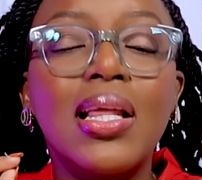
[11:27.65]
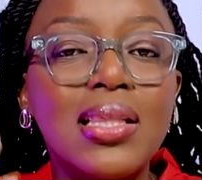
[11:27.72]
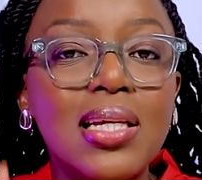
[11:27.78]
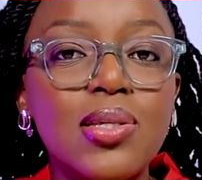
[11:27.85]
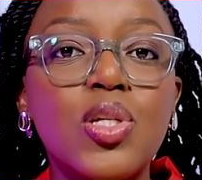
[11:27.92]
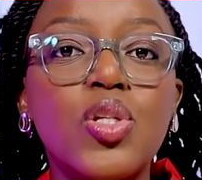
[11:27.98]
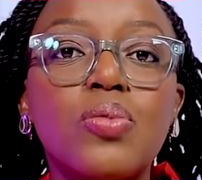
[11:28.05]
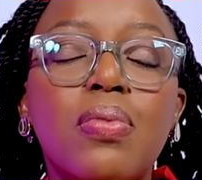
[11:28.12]

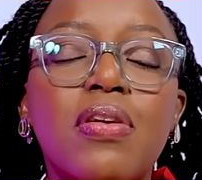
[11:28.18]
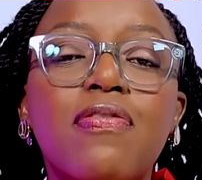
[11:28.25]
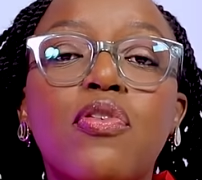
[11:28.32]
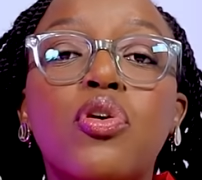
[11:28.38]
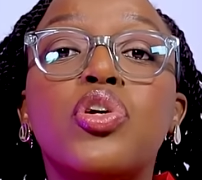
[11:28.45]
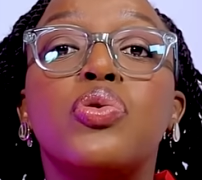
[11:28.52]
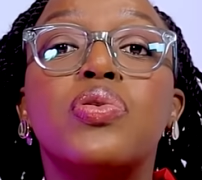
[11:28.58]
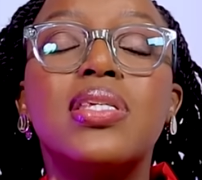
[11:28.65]
This is
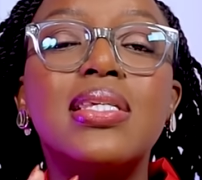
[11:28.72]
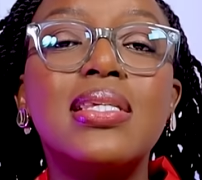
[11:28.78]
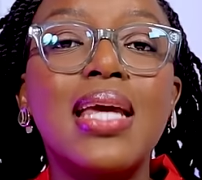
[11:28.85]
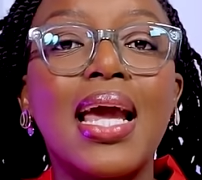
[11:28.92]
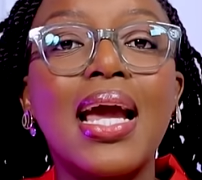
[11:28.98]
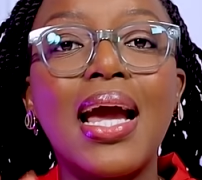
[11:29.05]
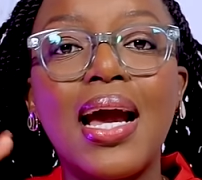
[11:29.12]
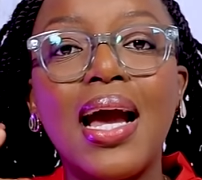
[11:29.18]
before you
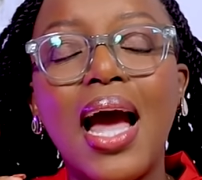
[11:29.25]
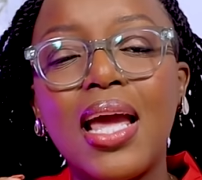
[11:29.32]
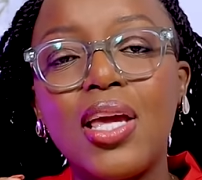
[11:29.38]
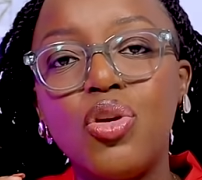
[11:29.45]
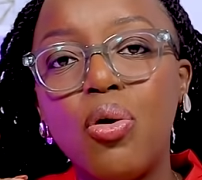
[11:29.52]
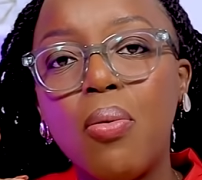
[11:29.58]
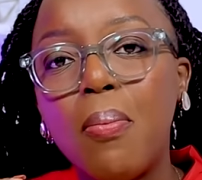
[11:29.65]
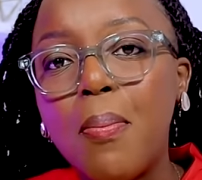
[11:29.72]
sink
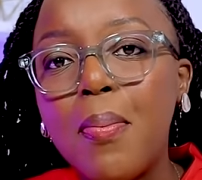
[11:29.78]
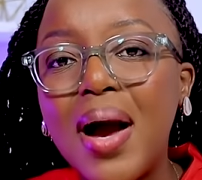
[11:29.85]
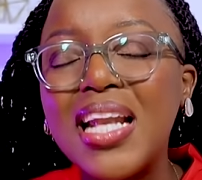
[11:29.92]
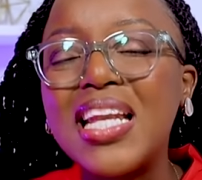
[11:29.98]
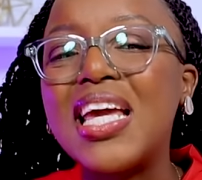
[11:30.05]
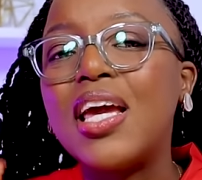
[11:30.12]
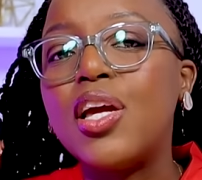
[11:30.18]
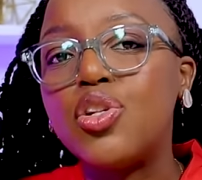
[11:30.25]
your
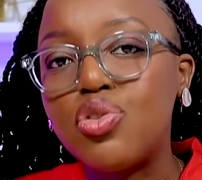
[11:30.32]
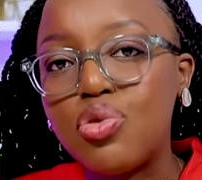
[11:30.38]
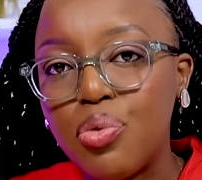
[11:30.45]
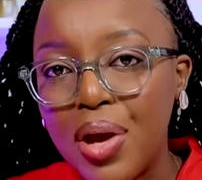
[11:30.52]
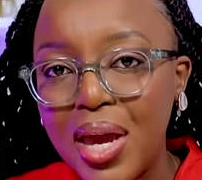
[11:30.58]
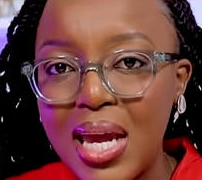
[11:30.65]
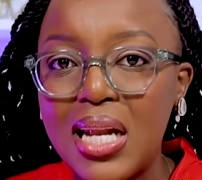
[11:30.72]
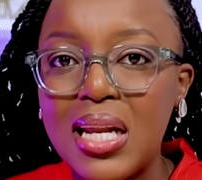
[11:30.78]
money
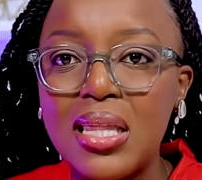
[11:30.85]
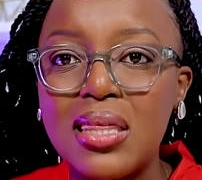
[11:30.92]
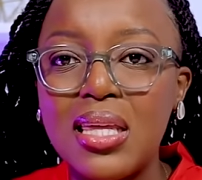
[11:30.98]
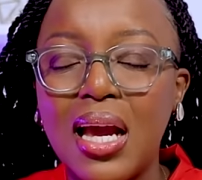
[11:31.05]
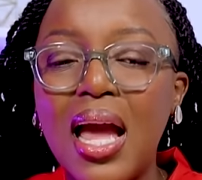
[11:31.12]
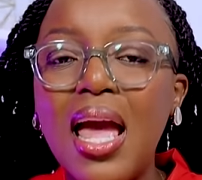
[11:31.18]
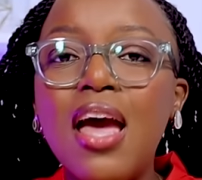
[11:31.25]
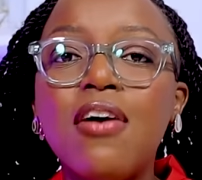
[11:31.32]
into
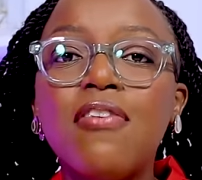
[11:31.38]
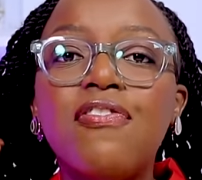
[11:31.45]
anything.